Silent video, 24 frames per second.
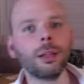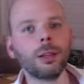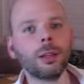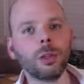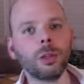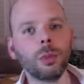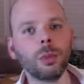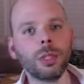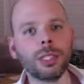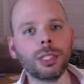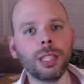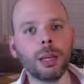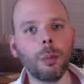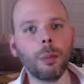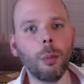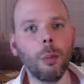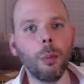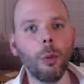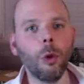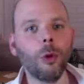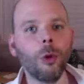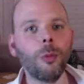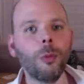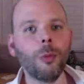going to be seeing
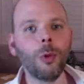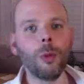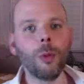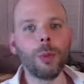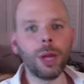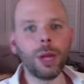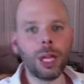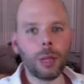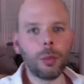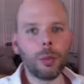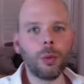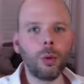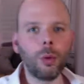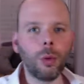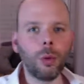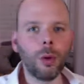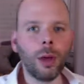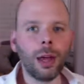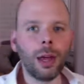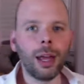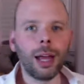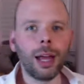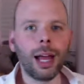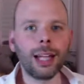more and more
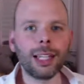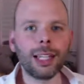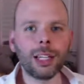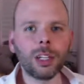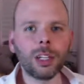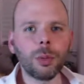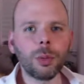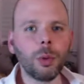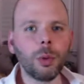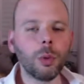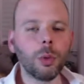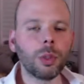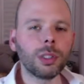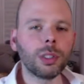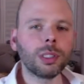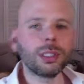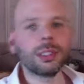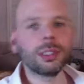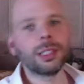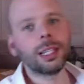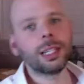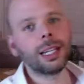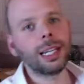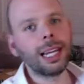people, and they're going to be
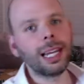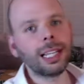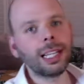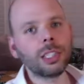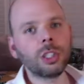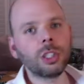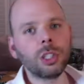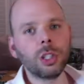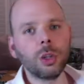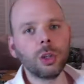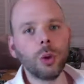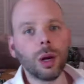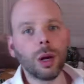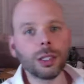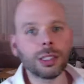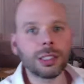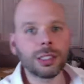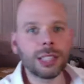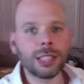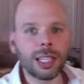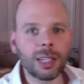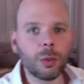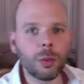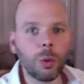wanting to connect to you,
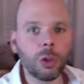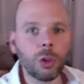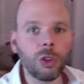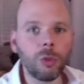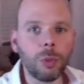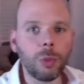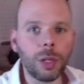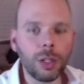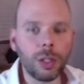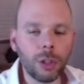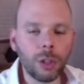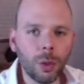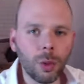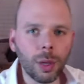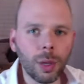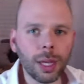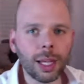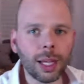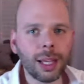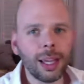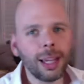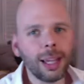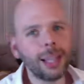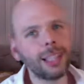understand what you've been
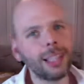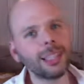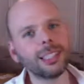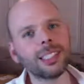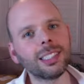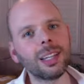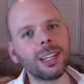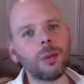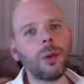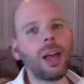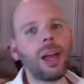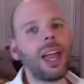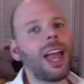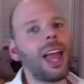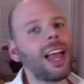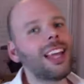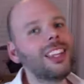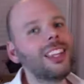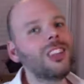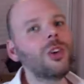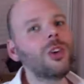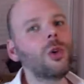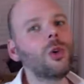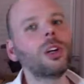doing. In the same way,
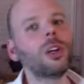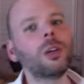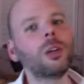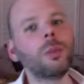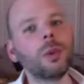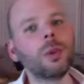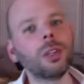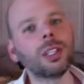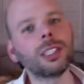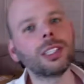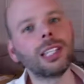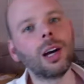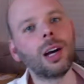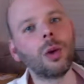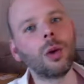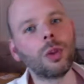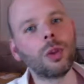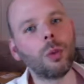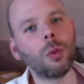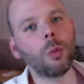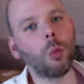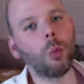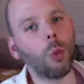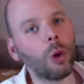you're going to be able to tell
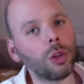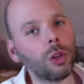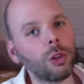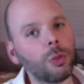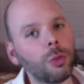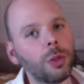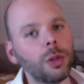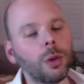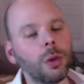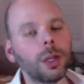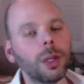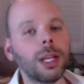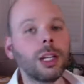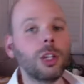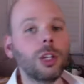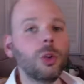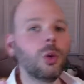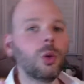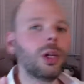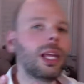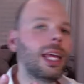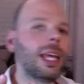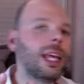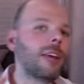them what you've been doing, and
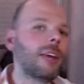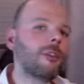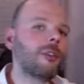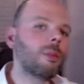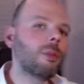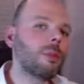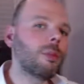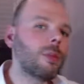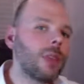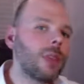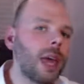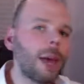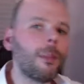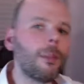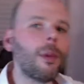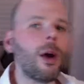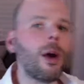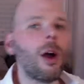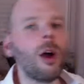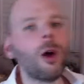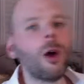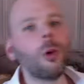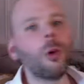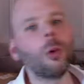you want to hear from them
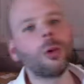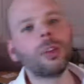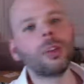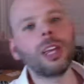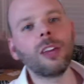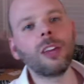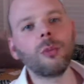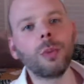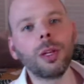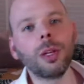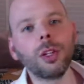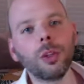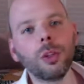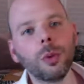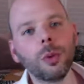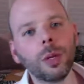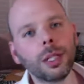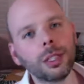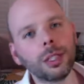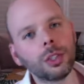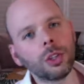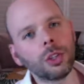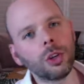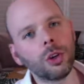what they've been
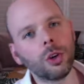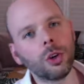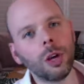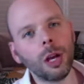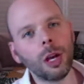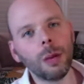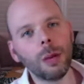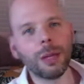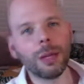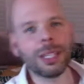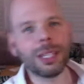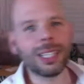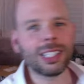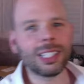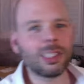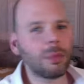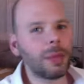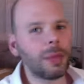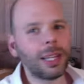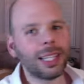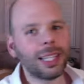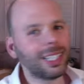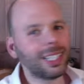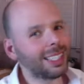doing too. But it
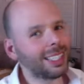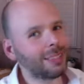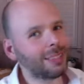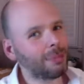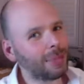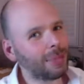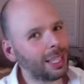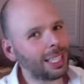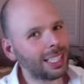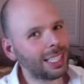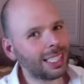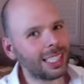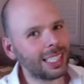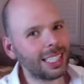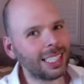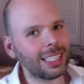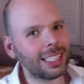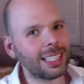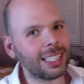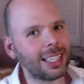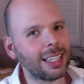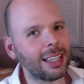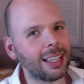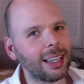doesn't mean it's
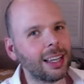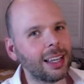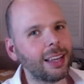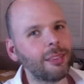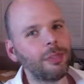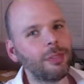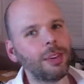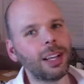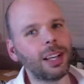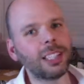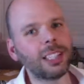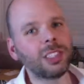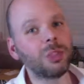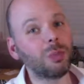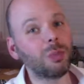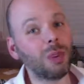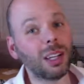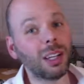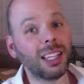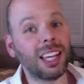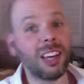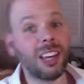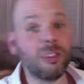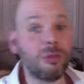easy. In fact, you
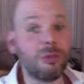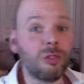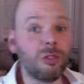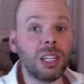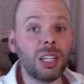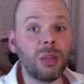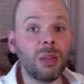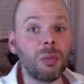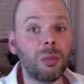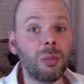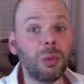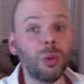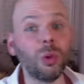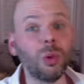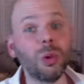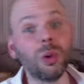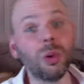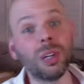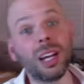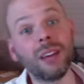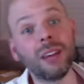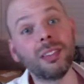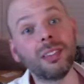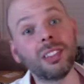might get really
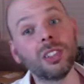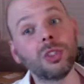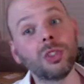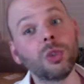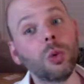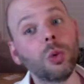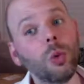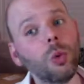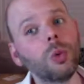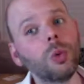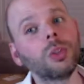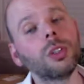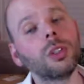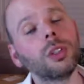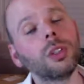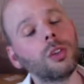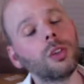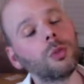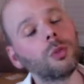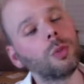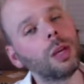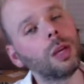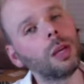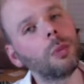bored having to talk to
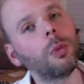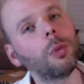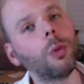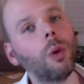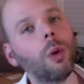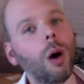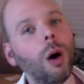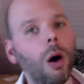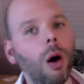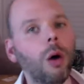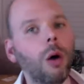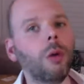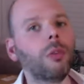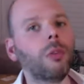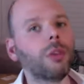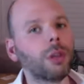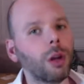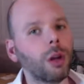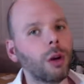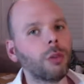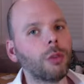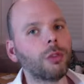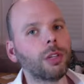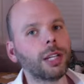those people over
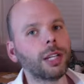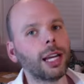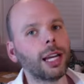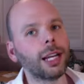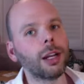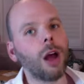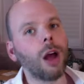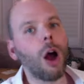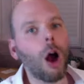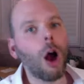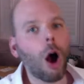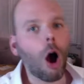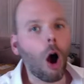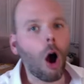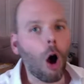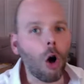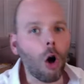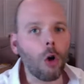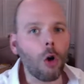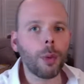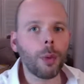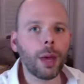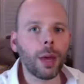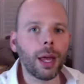and over again,
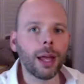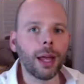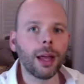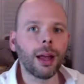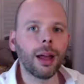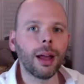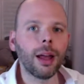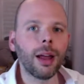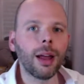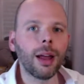hoping